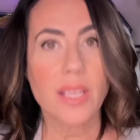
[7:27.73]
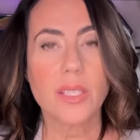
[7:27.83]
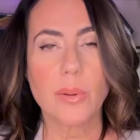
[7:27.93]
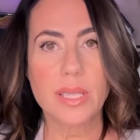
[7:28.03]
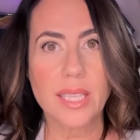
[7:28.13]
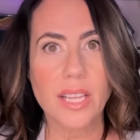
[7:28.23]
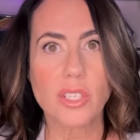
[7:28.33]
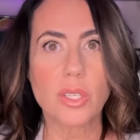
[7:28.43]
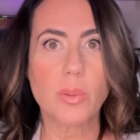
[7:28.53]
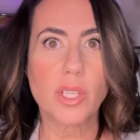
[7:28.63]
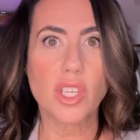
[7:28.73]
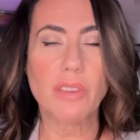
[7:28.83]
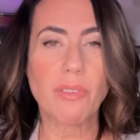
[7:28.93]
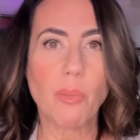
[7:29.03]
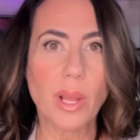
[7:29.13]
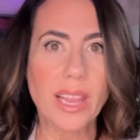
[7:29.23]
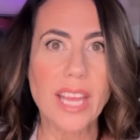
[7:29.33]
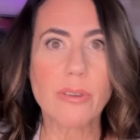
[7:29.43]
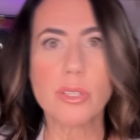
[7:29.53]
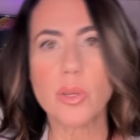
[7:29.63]
So it's not just switching from one
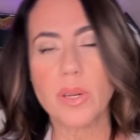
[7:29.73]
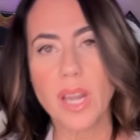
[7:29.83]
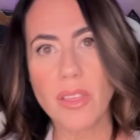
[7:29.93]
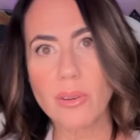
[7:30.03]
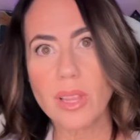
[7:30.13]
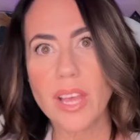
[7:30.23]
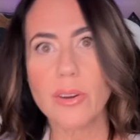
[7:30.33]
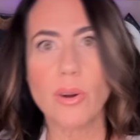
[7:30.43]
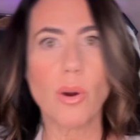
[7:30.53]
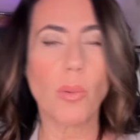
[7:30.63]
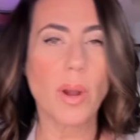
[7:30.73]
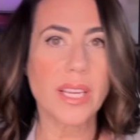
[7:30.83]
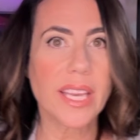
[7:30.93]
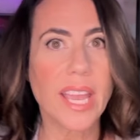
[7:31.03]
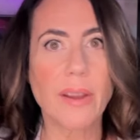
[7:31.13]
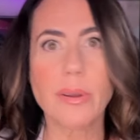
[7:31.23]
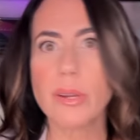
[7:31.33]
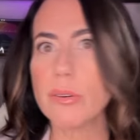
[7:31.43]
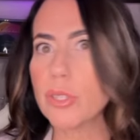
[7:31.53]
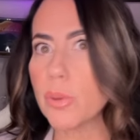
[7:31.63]
letter to another letter or one
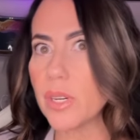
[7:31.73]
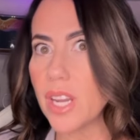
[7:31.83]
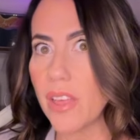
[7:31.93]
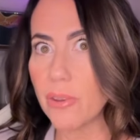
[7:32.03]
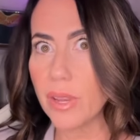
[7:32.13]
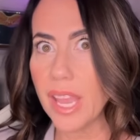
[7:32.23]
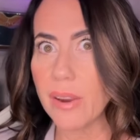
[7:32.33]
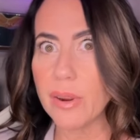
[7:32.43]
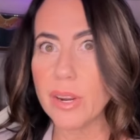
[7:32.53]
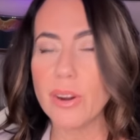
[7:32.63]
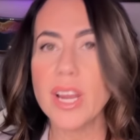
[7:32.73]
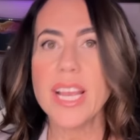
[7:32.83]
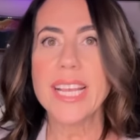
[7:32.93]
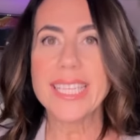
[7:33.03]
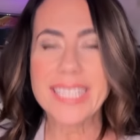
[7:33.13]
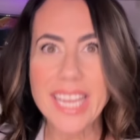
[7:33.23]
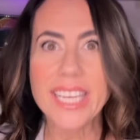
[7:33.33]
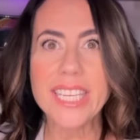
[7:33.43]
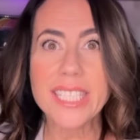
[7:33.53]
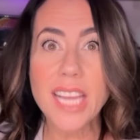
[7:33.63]
carrier to another carrier. It's
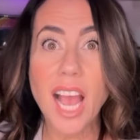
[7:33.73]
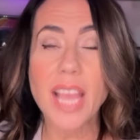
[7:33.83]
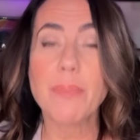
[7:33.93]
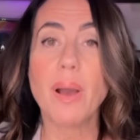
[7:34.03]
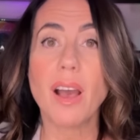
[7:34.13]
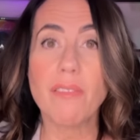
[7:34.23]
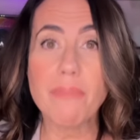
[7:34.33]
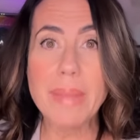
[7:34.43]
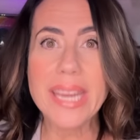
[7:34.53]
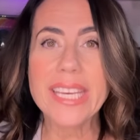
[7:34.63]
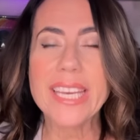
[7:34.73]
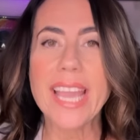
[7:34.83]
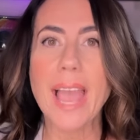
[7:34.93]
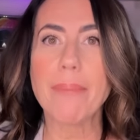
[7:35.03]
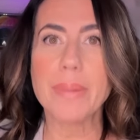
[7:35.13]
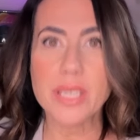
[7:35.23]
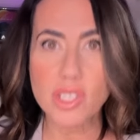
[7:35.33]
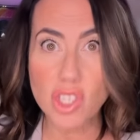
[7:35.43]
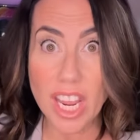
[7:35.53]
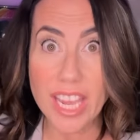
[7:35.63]
any type of medigap
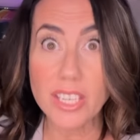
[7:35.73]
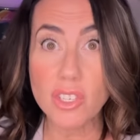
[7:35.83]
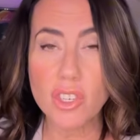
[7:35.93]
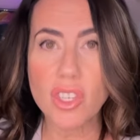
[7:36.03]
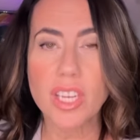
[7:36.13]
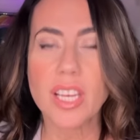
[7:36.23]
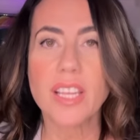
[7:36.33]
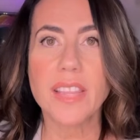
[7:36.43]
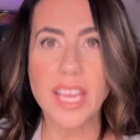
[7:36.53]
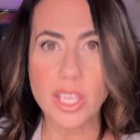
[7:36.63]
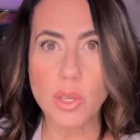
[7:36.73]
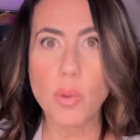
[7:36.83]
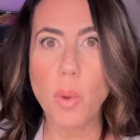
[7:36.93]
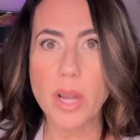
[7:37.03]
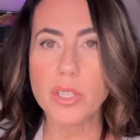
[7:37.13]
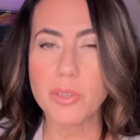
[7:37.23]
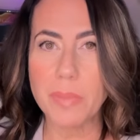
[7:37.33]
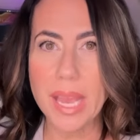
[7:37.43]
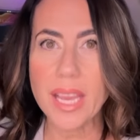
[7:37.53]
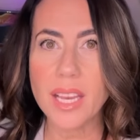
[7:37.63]
change that you want to
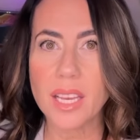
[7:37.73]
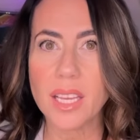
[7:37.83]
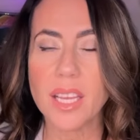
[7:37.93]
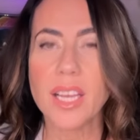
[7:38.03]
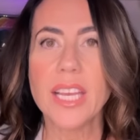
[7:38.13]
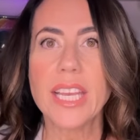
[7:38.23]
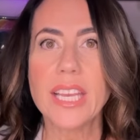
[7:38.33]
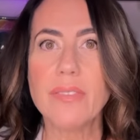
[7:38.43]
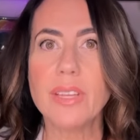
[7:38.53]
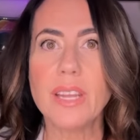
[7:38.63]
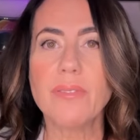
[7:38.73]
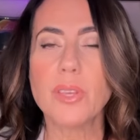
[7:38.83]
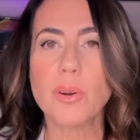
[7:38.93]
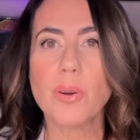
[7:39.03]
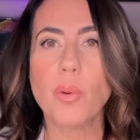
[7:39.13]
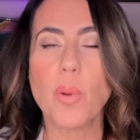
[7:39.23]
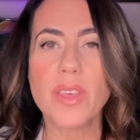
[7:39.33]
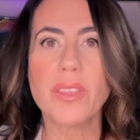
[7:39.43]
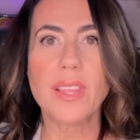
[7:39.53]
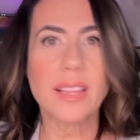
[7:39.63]
make, even if you're
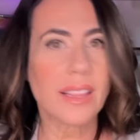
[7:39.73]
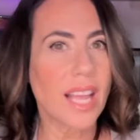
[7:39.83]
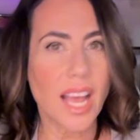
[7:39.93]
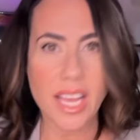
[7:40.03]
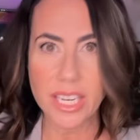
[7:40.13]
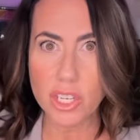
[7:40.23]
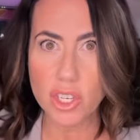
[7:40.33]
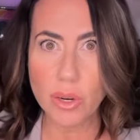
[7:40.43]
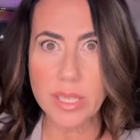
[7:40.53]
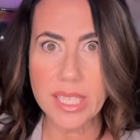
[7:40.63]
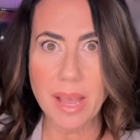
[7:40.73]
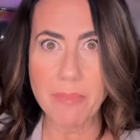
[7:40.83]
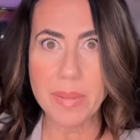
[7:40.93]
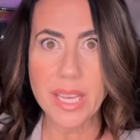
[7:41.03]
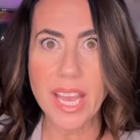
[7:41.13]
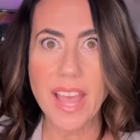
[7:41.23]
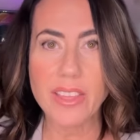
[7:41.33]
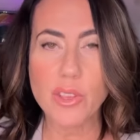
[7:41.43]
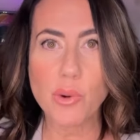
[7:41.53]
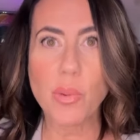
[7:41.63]
with an insurance company
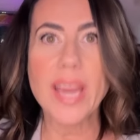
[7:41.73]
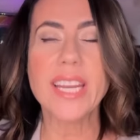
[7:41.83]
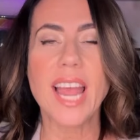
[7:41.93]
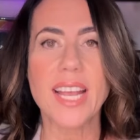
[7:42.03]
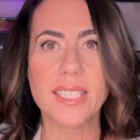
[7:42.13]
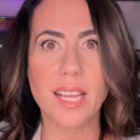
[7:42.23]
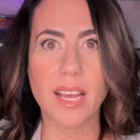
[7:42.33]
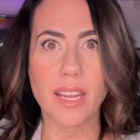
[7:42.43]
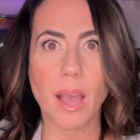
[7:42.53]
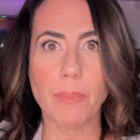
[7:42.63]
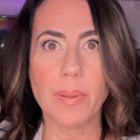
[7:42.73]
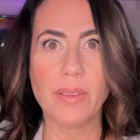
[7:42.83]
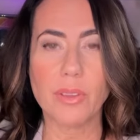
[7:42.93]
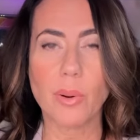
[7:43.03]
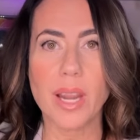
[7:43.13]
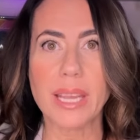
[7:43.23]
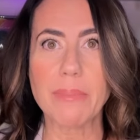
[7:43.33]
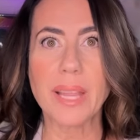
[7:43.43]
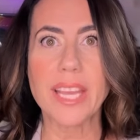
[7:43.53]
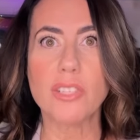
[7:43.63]
and your rate has gone up, if you're on a
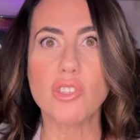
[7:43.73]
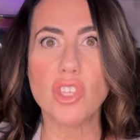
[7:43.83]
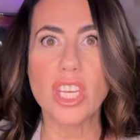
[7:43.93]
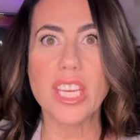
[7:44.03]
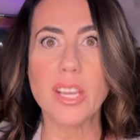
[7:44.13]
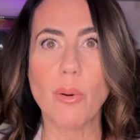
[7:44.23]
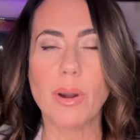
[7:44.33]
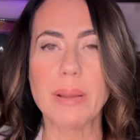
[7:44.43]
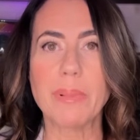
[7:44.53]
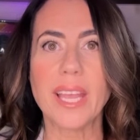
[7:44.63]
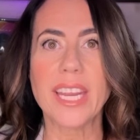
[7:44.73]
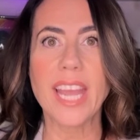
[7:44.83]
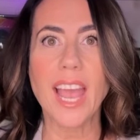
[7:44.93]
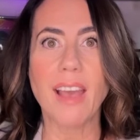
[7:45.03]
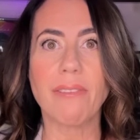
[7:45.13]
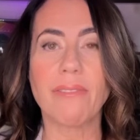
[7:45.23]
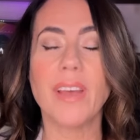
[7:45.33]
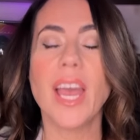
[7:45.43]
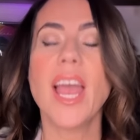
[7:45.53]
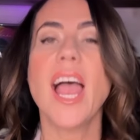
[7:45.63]
Plan G or a Plan F
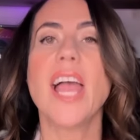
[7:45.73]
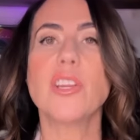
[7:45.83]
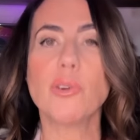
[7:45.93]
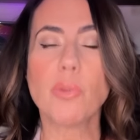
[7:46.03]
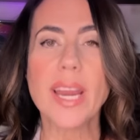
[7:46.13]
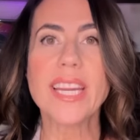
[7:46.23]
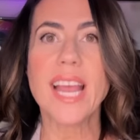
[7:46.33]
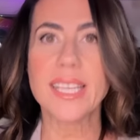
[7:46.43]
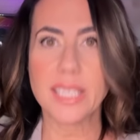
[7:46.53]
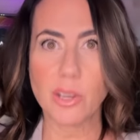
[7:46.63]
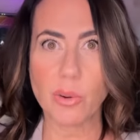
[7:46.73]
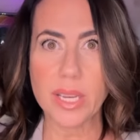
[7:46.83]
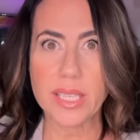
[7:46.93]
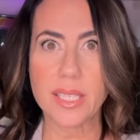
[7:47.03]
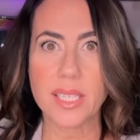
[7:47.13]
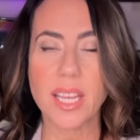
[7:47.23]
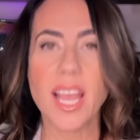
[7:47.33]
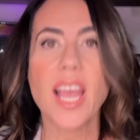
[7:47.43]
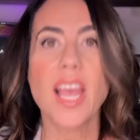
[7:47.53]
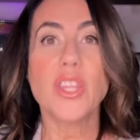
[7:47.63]
and your rate has increased.
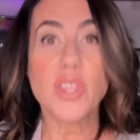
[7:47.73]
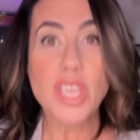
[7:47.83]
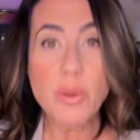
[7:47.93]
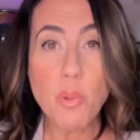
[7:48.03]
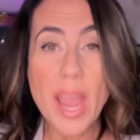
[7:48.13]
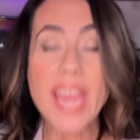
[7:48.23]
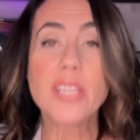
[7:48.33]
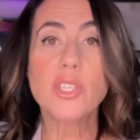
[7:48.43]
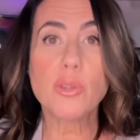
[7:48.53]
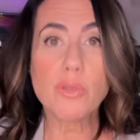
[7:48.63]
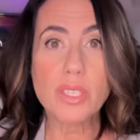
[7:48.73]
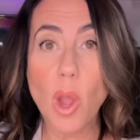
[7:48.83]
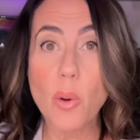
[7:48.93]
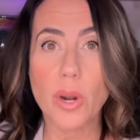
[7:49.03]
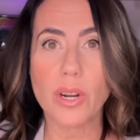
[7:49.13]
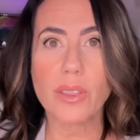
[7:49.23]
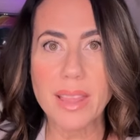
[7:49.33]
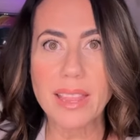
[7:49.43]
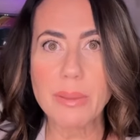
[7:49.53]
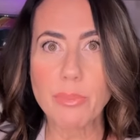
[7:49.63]
The way to lower
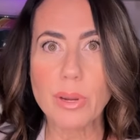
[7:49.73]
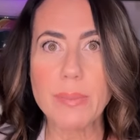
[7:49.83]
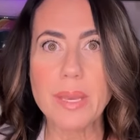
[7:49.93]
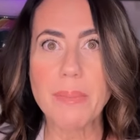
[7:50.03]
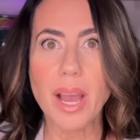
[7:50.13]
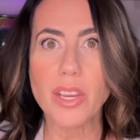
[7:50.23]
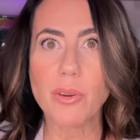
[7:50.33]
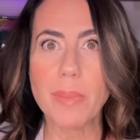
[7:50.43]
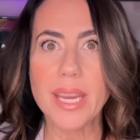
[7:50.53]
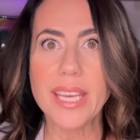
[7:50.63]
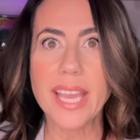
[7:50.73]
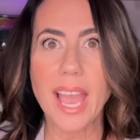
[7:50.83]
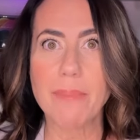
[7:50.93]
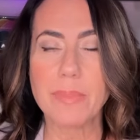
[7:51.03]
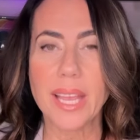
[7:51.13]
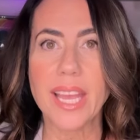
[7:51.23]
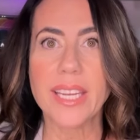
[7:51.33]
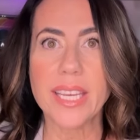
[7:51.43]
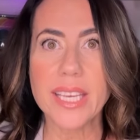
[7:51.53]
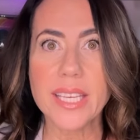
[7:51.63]
the monthly premium on your medigap
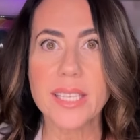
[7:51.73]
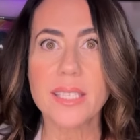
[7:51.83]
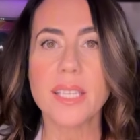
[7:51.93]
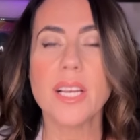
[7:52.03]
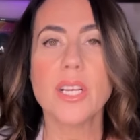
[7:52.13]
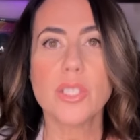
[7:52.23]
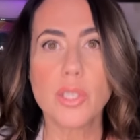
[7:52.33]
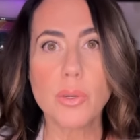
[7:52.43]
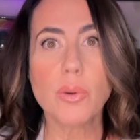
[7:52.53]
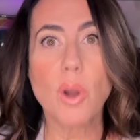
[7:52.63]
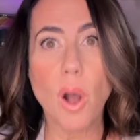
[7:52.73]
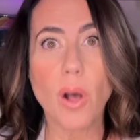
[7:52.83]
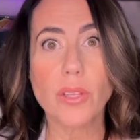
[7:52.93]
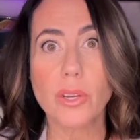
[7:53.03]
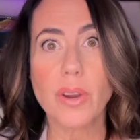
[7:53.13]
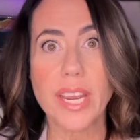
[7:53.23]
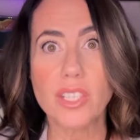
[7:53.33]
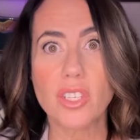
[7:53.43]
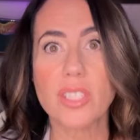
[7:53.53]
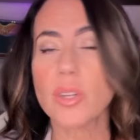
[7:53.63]
plan is to call your
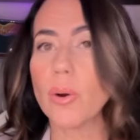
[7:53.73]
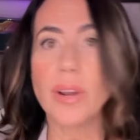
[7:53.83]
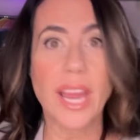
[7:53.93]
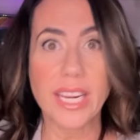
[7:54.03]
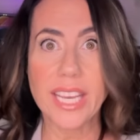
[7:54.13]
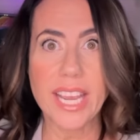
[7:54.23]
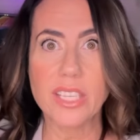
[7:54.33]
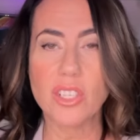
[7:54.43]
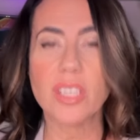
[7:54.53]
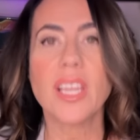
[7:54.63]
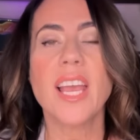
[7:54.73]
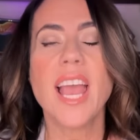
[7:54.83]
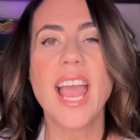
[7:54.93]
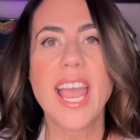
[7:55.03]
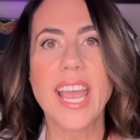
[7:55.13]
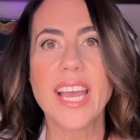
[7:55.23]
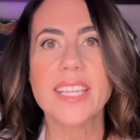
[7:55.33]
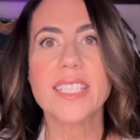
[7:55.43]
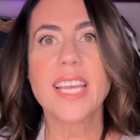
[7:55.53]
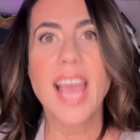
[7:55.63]
agent or any agent
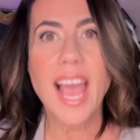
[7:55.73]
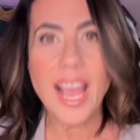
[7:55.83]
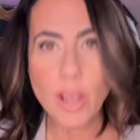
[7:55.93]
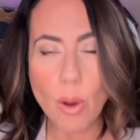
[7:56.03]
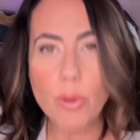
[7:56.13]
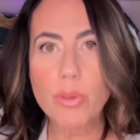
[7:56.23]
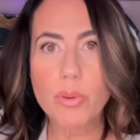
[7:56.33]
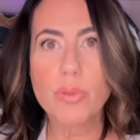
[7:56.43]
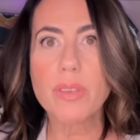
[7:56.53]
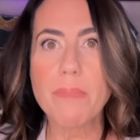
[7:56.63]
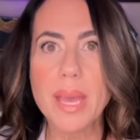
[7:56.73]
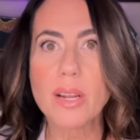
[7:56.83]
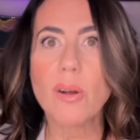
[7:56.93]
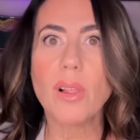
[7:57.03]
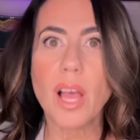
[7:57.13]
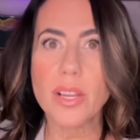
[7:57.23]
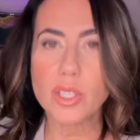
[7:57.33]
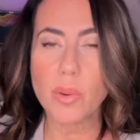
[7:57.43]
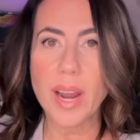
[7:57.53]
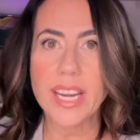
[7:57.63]
and go through the medical
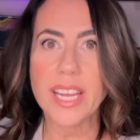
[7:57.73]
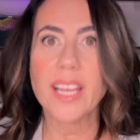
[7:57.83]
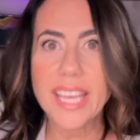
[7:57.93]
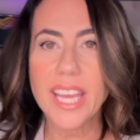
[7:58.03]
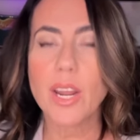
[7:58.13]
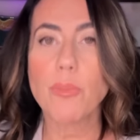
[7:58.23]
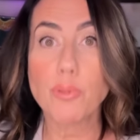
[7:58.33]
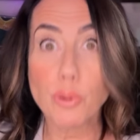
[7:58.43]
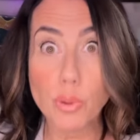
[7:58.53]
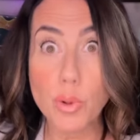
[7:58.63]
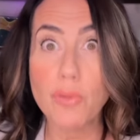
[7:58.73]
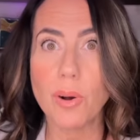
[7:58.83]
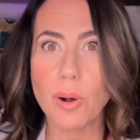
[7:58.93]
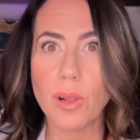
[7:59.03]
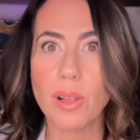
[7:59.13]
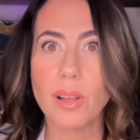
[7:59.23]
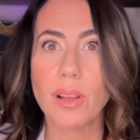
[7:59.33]
underwriting, get approval